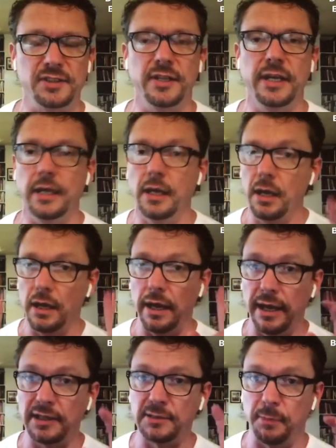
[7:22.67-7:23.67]
the
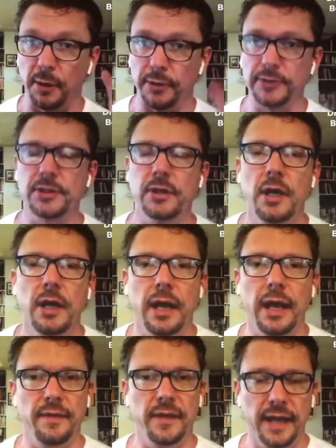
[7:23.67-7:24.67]
experts,
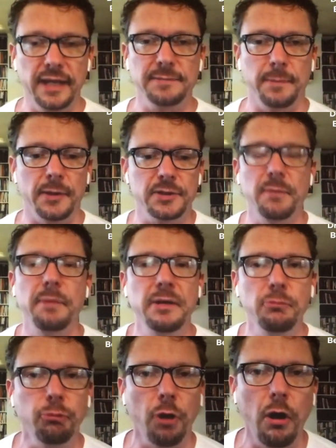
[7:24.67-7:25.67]
and the experts have
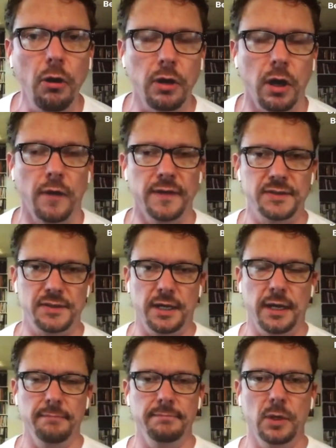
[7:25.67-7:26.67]
been wrong all this
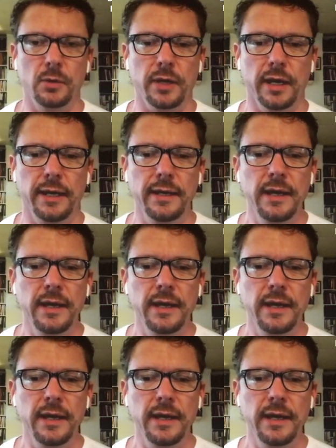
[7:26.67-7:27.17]
time, okay?